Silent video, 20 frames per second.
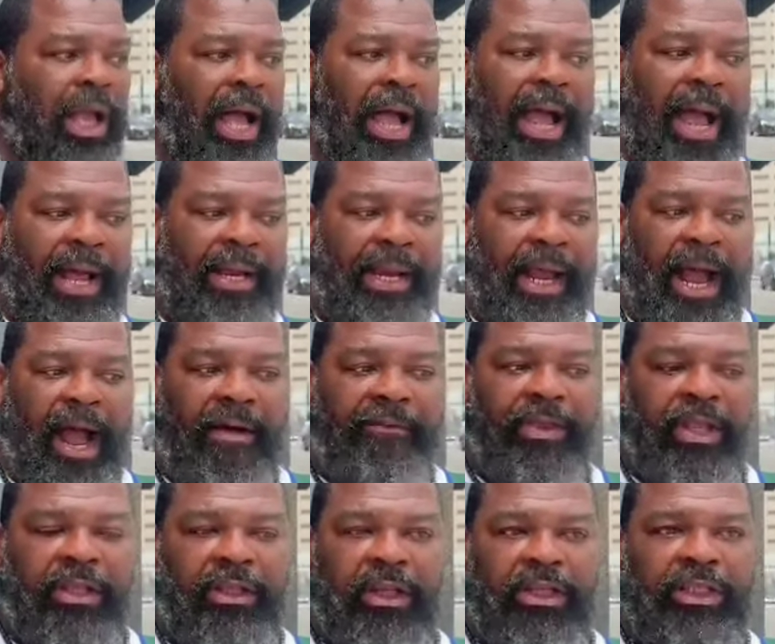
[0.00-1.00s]
I
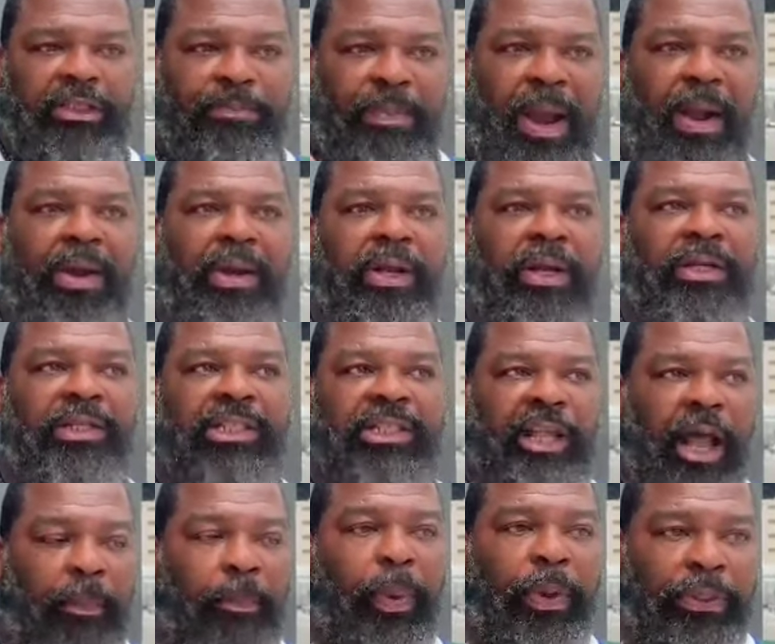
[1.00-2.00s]
have the Spirit
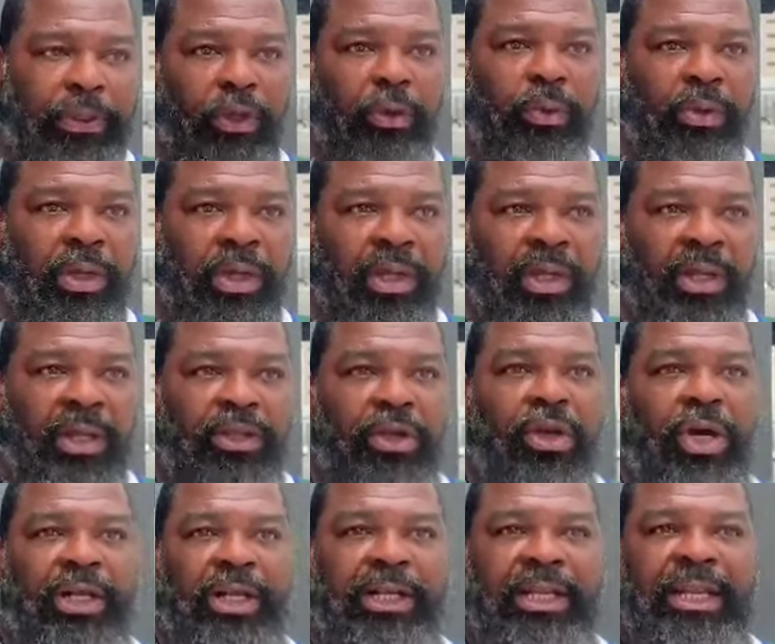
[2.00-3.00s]
suck with you.
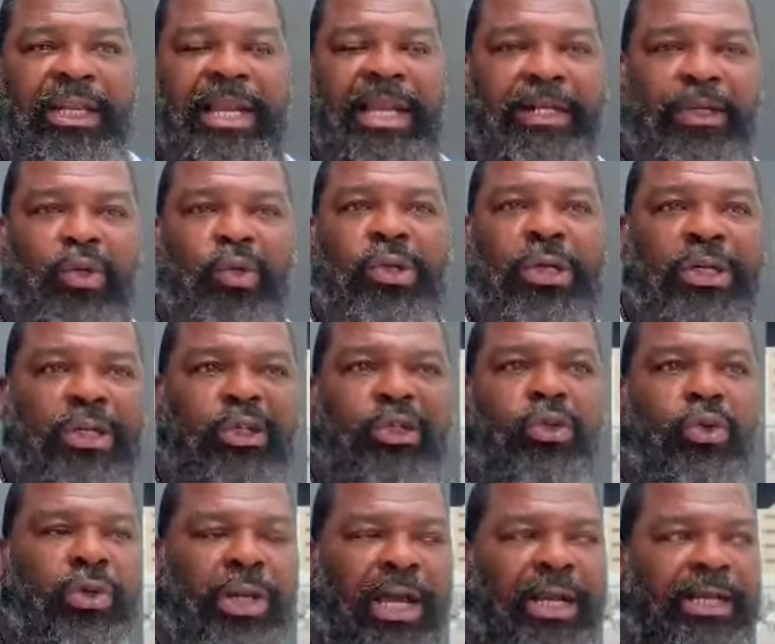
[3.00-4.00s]
You're going to need to
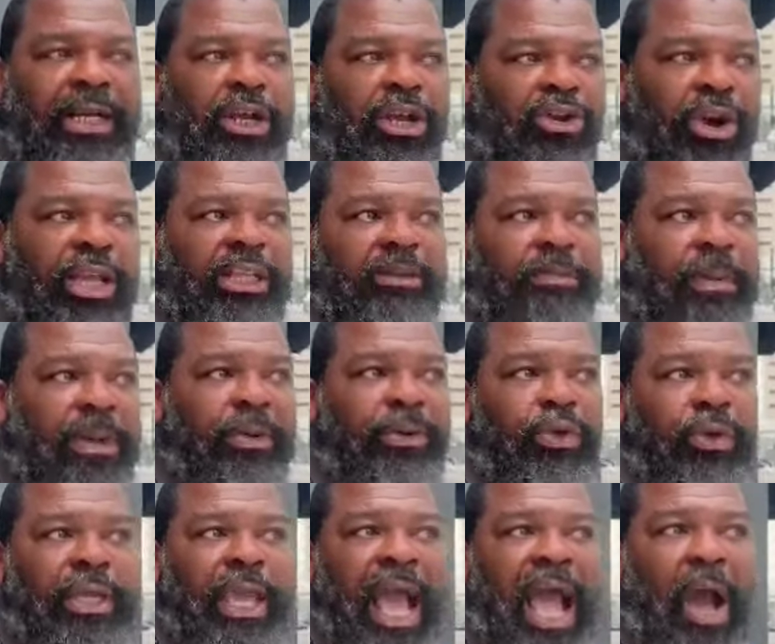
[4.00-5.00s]
do that in the grace
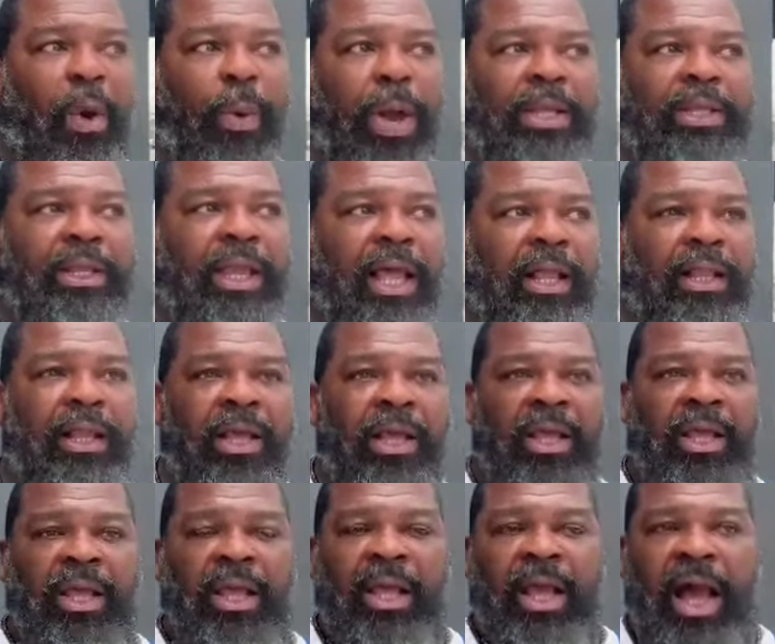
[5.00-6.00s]
period. You can't wait till,
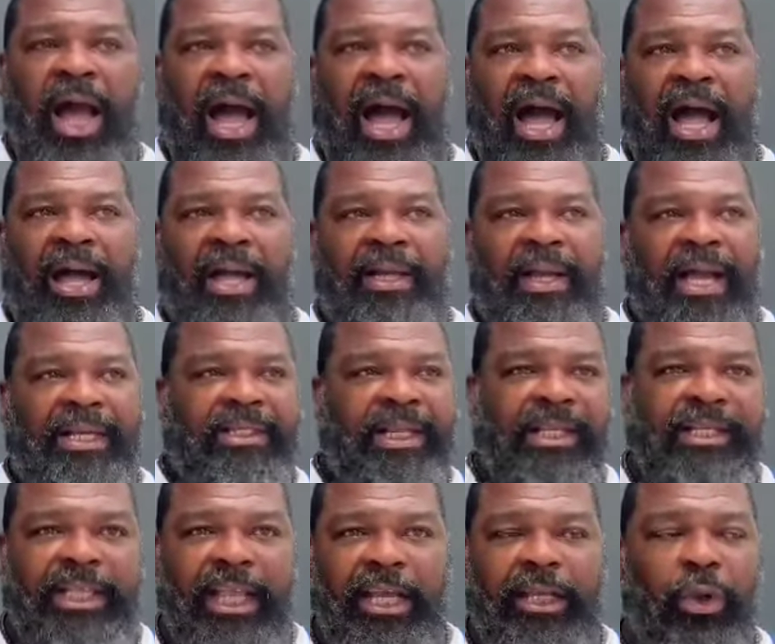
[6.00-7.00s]
as
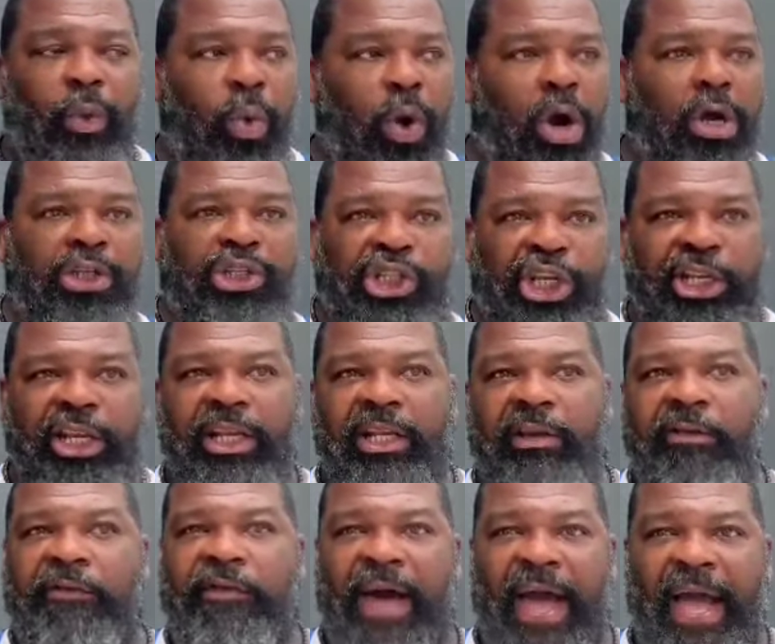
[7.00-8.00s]
they say in the world, shit hit
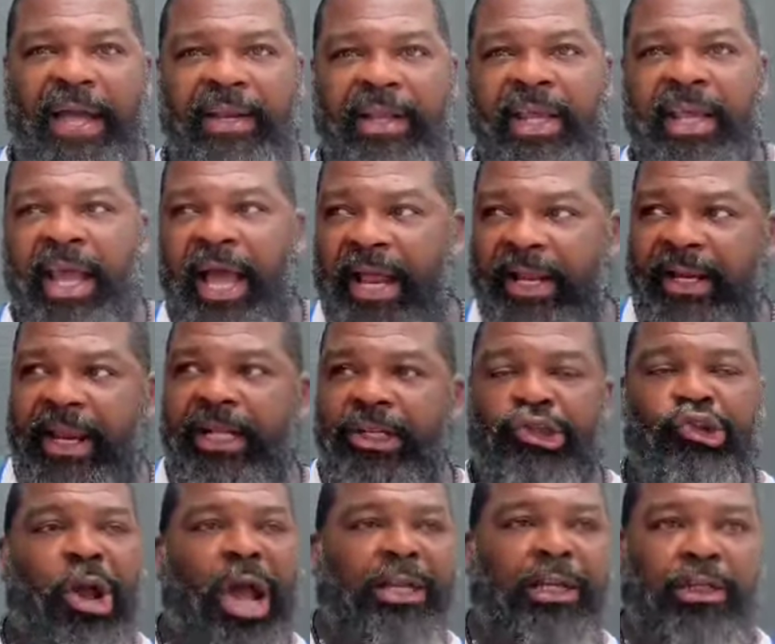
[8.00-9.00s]
the fan and
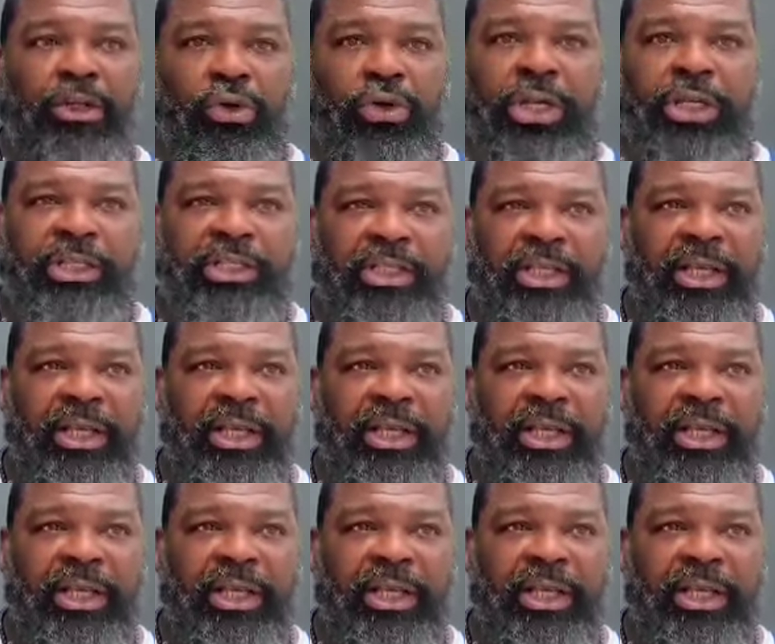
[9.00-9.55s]
then try to do this.